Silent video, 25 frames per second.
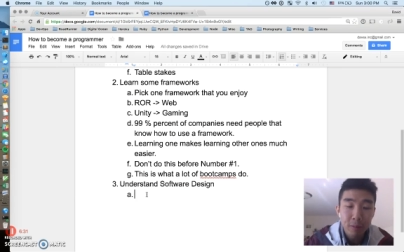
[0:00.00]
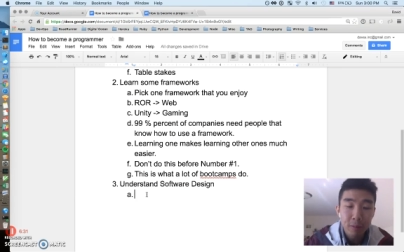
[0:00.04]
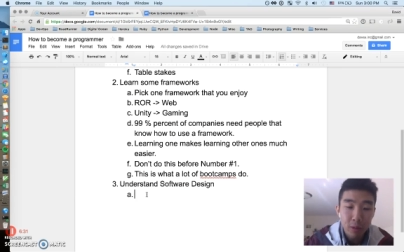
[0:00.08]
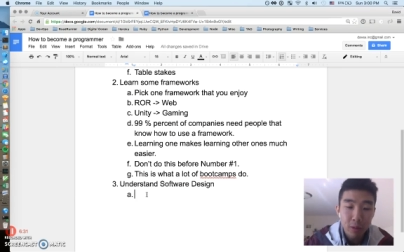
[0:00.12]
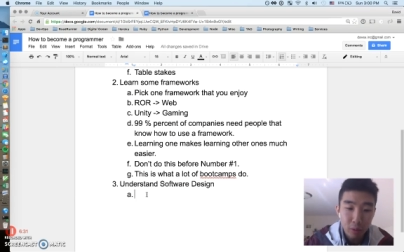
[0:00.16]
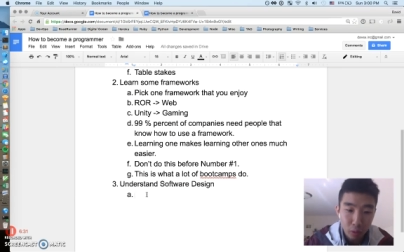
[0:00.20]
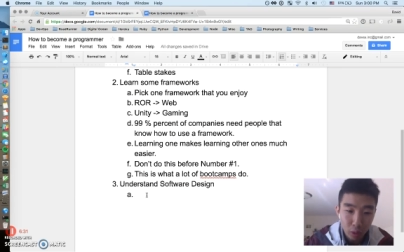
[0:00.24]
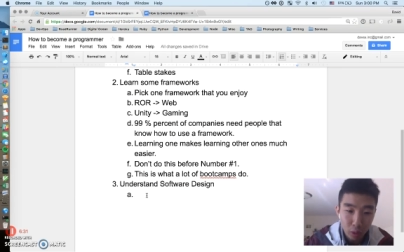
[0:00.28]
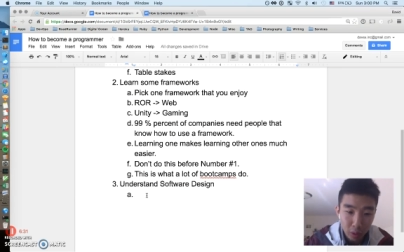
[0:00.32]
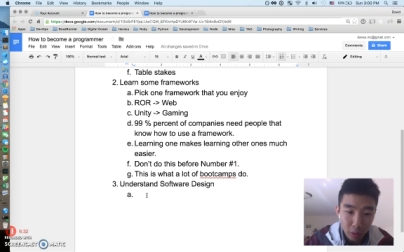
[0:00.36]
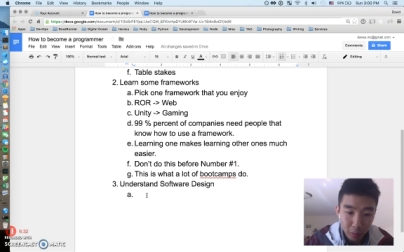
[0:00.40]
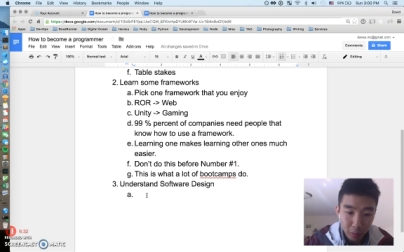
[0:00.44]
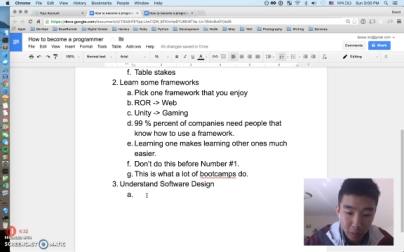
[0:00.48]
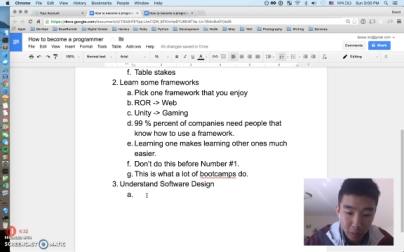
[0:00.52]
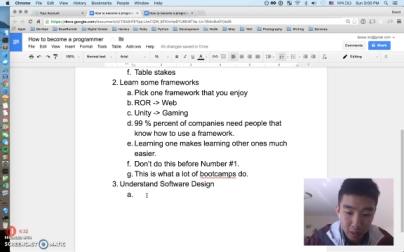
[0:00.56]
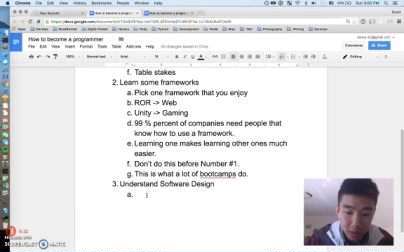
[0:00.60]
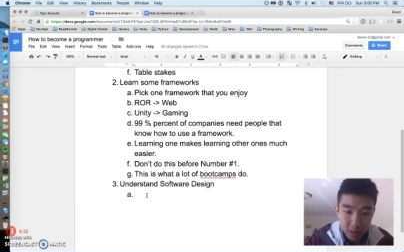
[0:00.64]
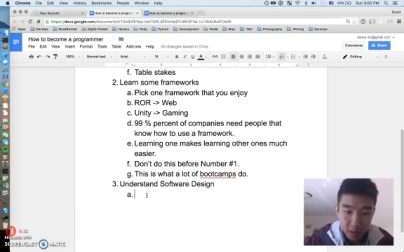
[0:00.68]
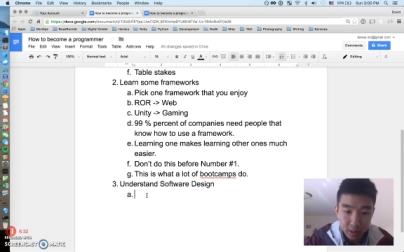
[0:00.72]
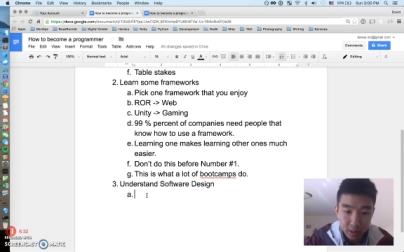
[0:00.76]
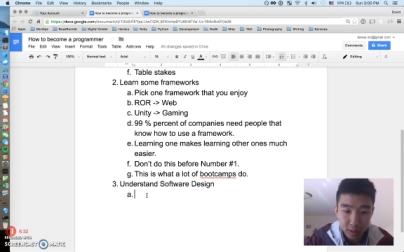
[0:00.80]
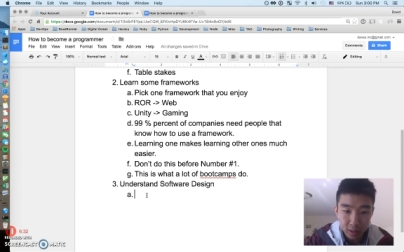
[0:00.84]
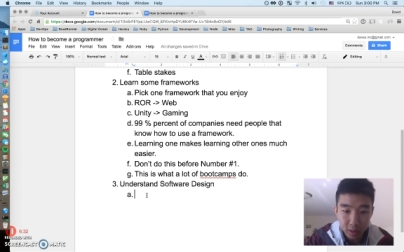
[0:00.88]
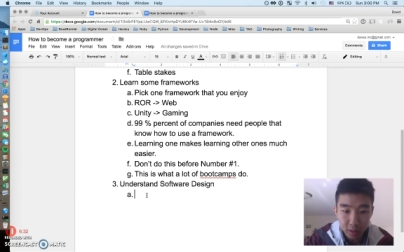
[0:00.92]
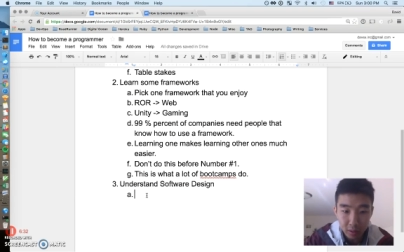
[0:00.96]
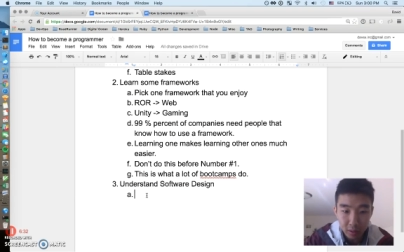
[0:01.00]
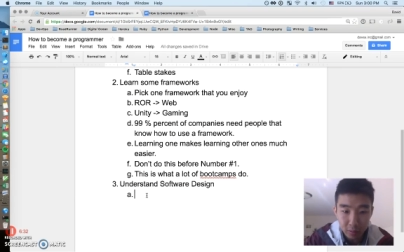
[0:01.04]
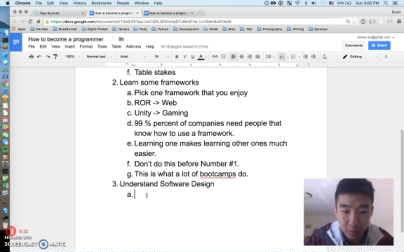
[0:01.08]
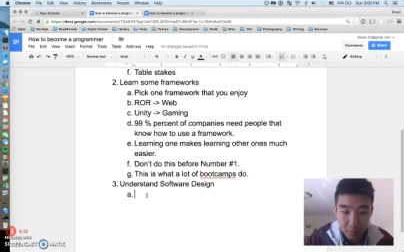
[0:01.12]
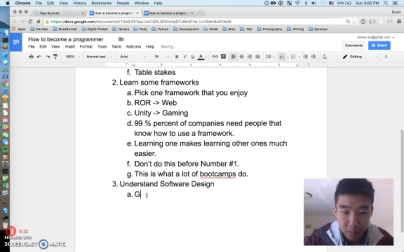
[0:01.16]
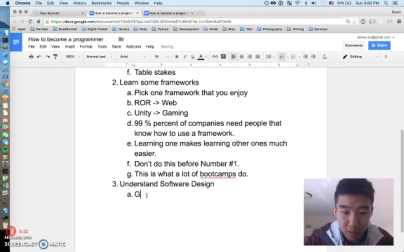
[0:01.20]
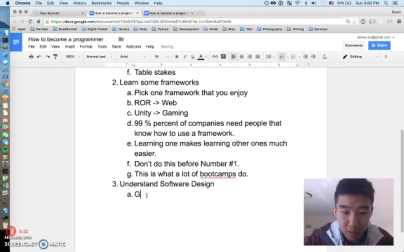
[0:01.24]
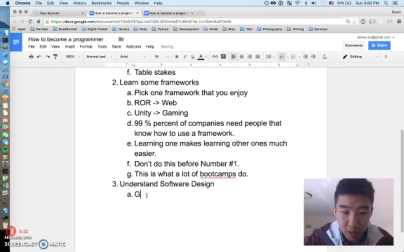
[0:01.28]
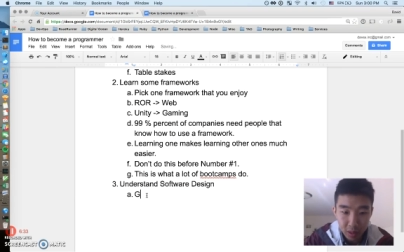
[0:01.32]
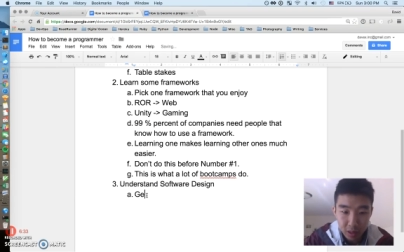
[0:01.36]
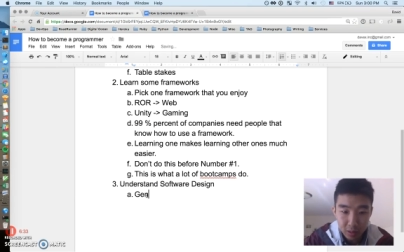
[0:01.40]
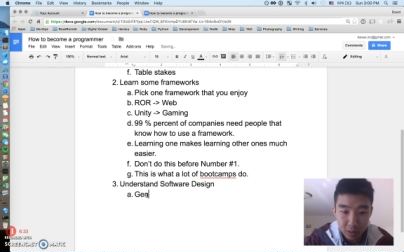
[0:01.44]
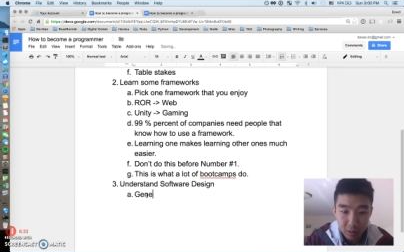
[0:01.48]
frameworks so
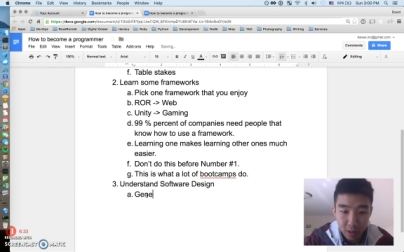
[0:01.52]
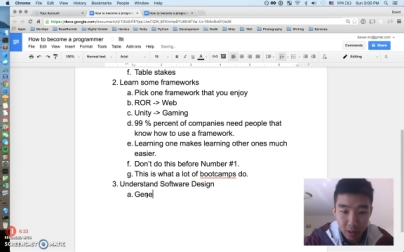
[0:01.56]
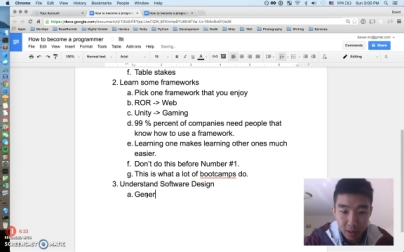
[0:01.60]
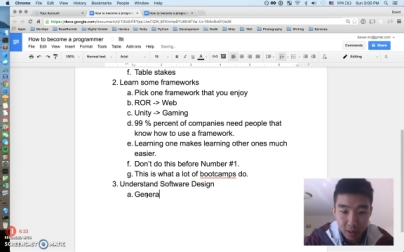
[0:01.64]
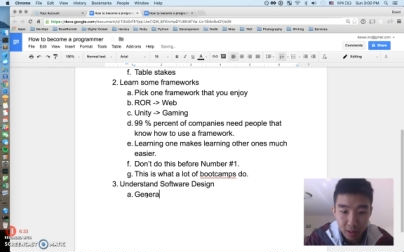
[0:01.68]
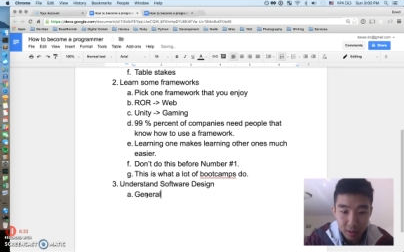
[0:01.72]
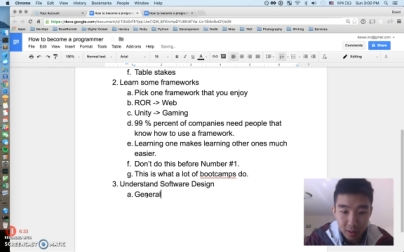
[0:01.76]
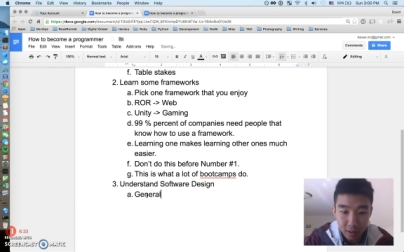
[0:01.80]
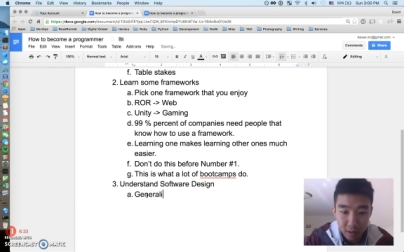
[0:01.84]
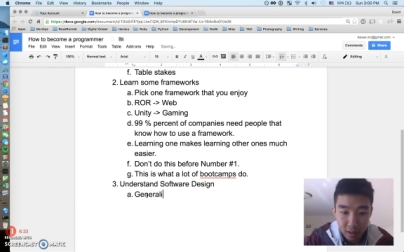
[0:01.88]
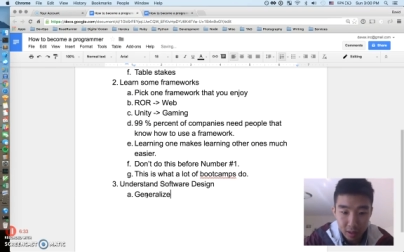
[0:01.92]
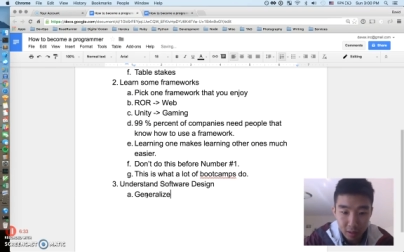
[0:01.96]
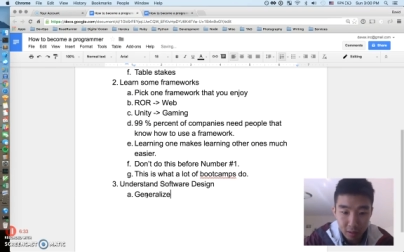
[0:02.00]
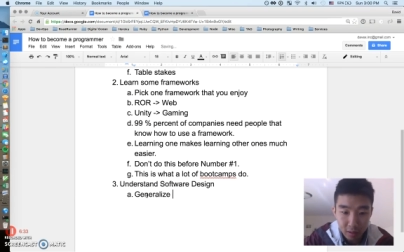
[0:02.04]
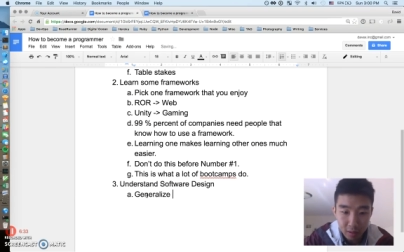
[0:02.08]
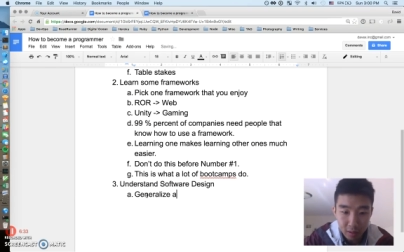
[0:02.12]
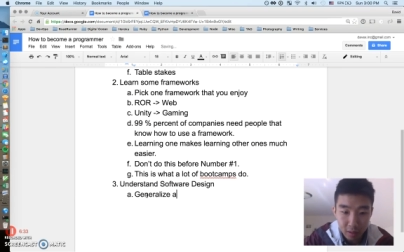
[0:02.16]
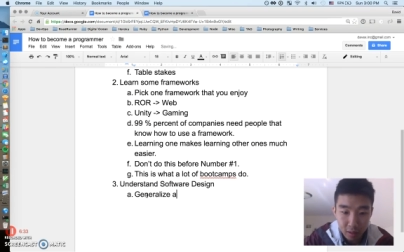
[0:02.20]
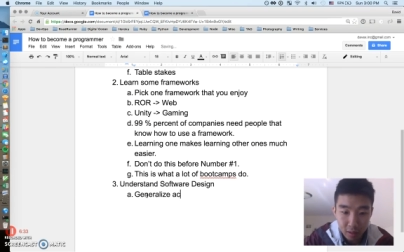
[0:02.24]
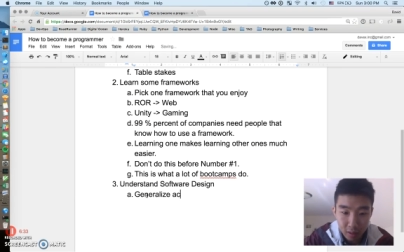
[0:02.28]
let's write that down